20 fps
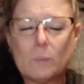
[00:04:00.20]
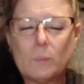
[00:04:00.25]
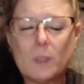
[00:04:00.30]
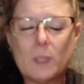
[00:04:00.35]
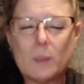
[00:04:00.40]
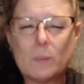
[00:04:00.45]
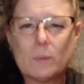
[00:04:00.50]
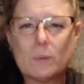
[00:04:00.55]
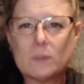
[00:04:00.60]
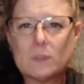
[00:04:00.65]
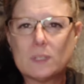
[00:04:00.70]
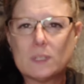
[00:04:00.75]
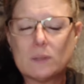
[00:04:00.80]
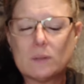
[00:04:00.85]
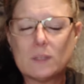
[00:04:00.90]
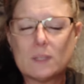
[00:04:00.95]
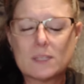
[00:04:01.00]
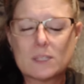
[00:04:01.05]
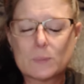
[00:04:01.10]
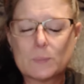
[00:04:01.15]
of people did
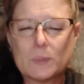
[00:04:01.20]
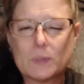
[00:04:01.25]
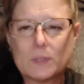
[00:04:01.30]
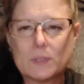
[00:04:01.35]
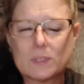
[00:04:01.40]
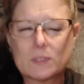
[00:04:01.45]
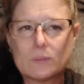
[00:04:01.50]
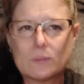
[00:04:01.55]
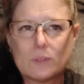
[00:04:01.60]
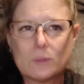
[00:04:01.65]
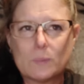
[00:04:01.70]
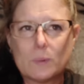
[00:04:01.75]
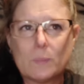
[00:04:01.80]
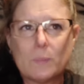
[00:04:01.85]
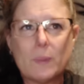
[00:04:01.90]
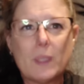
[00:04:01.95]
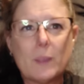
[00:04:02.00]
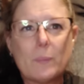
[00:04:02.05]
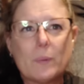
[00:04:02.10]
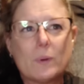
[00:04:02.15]
this group of
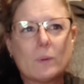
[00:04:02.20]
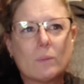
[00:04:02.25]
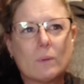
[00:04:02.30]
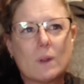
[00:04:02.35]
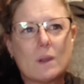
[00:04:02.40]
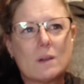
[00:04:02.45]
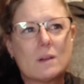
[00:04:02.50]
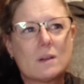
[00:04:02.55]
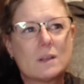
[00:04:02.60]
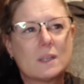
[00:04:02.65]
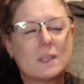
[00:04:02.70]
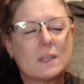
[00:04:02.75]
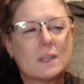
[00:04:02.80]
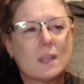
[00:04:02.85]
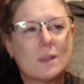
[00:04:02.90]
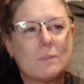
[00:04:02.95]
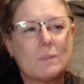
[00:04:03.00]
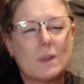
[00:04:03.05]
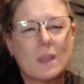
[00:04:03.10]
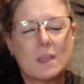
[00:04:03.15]
people wrong. And
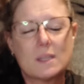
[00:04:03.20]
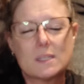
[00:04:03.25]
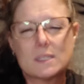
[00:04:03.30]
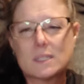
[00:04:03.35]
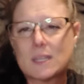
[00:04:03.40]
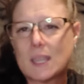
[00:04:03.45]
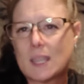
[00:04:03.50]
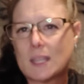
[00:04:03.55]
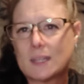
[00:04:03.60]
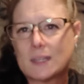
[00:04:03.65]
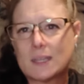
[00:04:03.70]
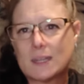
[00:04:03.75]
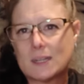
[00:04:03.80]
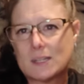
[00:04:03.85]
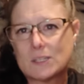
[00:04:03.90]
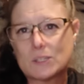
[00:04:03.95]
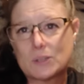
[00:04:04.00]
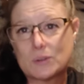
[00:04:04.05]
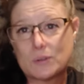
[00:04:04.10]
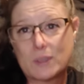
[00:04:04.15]
I'm not saying that
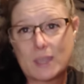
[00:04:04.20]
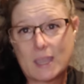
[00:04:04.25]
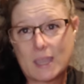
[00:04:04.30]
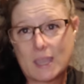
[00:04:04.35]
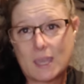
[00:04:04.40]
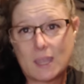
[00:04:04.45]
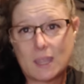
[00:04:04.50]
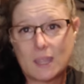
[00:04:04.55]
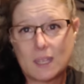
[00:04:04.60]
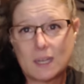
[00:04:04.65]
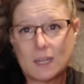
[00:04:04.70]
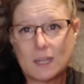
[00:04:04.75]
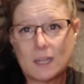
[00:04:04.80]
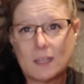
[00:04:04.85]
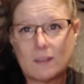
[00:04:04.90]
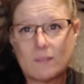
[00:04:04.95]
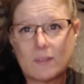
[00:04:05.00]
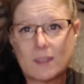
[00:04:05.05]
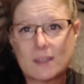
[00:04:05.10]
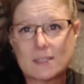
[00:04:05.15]
it's okay that
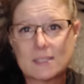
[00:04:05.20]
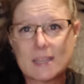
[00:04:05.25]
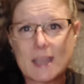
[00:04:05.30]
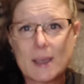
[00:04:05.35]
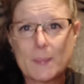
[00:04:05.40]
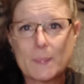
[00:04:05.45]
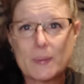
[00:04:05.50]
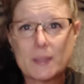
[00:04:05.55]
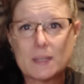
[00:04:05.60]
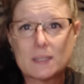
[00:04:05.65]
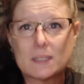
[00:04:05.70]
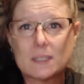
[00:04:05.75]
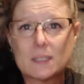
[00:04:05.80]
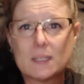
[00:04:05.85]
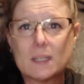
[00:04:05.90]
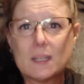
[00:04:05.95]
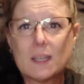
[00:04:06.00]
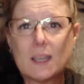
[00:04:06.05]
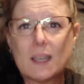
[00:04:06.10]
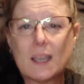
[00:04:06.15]
any of that's happened.
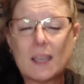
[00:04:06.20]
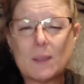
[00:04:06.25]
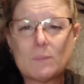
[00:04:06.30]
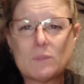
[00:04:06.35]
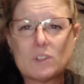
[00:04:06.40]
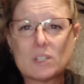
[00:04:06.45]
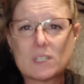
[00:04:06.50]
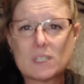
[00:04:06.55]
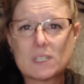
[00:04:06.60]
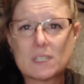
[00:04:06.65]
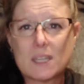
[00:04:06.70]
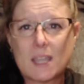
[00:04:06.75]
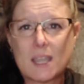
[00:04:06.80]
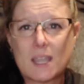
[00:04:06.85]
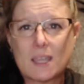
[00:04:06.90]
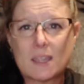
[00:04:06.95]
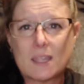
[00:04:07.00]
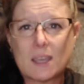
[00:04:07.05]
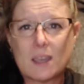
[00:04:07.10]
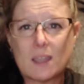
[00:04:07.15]
I'm just
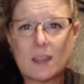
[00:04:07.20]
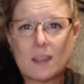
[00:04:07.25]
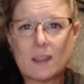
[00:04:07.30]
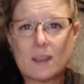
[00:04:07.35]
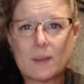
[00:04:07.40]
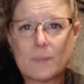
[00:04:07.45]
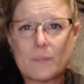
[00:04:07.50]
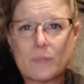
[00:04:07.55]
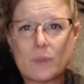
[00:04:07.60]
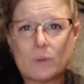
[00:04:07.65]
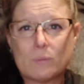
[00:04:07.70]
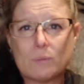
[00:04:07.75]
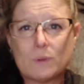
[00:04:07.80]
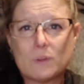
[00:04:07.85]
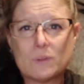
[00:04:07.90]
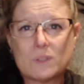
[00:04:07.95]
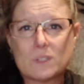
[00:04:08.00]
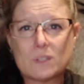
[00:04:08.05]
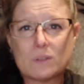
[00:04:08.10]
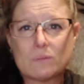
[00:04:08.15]
saying that um, the
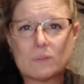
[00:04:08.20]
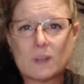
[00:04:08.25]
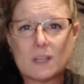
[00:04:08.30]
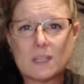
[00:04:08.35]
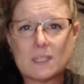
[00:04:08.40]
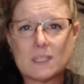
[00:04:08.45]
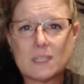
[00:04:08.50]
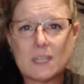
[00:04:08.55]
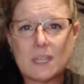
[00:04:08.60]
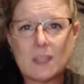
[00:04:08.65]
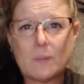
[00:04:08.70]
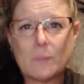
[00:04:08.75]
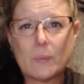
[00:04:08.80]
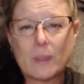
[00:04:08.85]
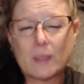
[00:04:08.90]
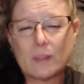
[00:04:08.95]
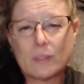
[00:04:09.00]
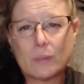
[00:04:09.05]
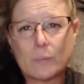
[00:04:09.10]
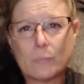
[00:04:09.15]
wounds are run deep
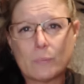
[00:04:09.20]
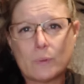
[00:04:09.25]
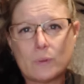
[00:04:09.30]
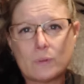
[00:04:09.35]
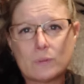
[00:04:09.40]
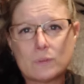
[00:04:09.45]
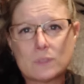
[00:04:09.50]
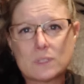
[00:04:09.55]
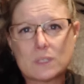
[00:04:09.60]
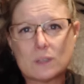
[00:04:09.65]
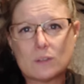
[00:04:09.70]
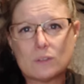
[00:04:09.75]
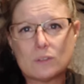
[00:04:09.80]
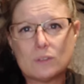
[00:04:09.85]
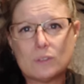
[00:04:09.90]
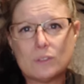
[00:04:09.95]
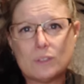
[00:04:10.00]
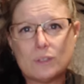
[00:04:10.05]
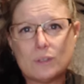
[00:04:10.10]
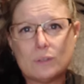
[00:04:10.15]
and the wounds
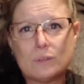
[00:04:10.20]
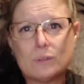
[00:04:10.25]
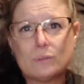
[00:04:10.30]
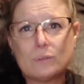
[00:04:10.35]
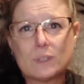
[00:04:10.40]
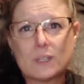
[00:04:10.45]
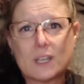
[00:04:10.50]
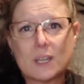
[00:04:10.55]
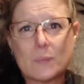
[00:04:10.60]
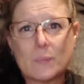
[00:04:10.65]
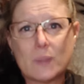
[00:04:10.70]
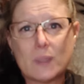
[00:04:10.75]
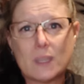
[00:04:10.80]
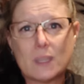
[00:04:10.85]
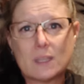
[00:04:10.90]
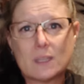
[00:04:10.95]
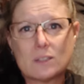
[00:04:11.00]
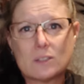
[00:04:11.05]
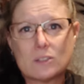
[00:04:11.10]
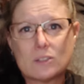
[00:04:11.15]
do come
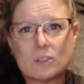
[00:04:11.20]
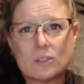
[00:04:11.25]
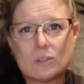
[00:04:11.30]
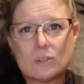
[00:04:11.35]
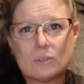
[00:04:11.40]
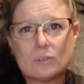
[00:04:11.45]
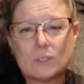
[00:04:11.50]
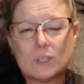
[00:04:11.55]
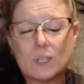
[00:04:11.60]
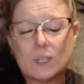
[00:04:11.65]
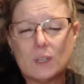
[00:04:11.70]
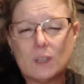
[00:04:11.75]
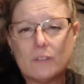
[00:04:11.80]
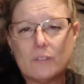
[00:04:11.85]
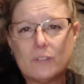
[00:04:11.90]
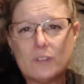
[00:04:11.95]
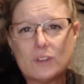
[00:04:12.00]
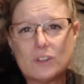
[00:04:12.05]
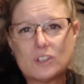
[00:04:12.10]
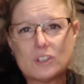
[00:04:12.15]
into
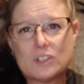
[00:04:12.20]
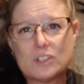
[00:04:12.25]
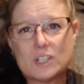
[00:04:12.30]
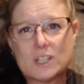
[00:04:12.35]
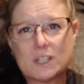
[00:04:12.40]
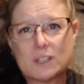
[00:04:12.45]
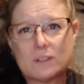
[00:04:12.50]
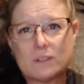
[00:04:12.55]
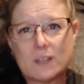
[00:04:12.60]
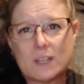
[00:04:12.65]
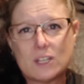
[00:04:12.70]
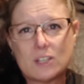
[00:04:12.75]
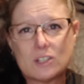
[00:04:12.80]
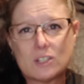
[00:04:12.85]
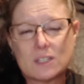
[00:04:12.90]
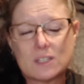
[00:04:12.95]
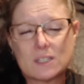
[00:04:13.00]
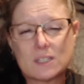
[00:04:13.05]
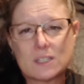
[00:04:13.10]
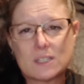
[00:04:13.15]
future
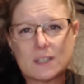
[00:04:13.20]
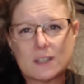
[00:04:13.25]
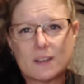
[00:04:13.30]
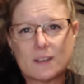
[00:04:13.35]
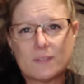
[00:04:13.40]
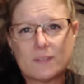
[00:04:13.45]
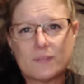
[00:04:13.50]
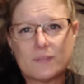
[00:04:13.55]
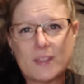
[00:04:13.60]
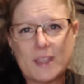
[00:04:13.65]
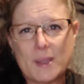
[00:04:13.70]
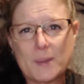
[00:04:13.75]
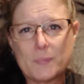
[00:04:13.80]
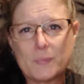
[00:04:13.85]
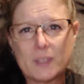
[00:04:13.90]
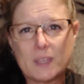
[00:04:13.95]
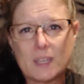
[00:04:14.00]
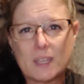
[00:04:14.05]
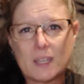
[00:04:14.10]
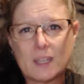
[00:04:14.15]
generations of
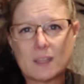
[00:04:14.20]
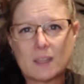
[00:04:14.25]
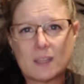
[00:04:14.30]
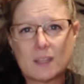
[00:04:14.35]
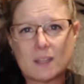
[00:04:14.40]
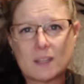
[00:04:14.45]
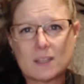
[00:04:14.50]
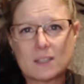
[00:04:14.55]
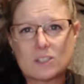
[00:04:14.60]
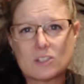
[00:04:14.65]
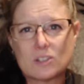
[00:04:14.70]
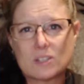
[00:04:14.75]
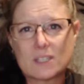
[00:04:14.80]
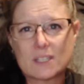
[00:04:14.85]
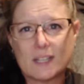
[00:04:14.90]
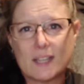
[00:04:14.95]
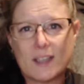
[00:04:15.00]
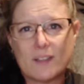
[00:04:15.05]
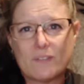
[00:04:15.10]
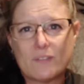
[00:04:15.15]
family and then it's just
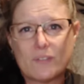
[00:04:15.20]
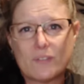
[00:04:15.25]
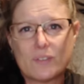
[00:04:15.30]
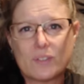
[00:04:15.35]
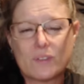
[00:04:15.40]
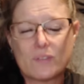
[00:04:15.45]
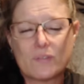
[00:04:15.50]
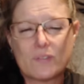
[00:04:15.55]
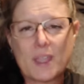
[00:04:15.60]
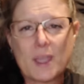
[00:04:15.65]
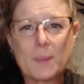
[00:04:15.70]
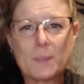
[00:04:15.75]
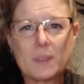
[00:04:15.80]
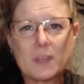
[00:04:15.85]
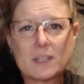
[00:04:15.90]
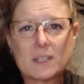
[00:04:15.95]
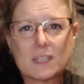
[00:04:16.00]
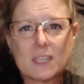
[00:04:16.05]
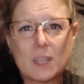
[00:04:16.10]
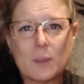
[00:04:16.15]
left for the family
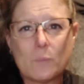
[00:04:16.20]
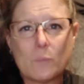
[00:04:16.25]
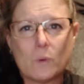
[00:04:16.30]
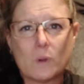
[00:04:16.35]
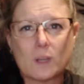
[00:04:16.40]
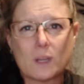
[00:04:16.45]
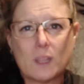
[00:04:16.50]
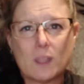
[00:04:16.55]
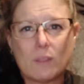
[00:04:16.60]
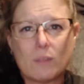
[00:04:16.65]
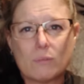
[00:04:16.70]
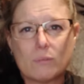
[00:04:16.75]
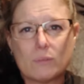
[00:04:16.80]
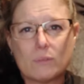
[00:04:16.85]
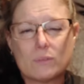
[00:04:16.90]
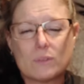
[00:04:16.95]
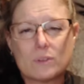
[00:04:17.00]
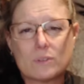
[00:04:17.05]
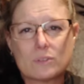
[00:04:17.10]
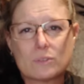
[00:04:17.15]
to keep working
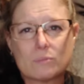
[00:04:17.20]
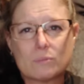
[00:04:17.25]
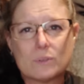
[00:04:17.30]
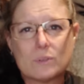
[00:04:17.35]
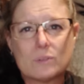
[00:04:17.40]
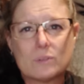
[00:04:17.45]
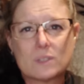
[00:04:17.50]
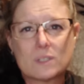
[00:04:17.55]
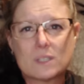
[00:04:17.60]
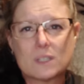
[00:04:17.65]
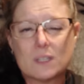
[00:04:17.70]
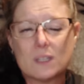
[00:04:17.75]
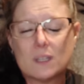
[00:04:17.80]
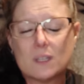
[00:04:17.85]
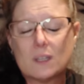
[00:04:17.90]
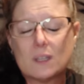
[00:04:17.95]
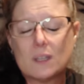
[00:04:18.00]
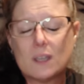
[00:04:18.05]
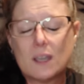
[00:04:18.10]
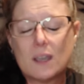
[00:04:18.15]
through those wounds
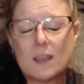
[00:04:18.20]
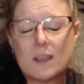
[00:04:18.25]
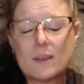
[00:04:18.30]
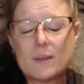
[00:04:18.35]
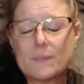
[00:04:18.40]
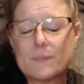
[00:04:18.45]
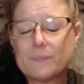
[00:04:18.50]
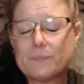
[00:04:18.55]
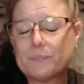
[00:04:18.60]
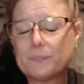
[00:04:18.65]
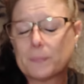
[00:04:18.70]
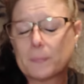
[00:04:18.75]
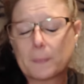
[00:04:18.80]
um,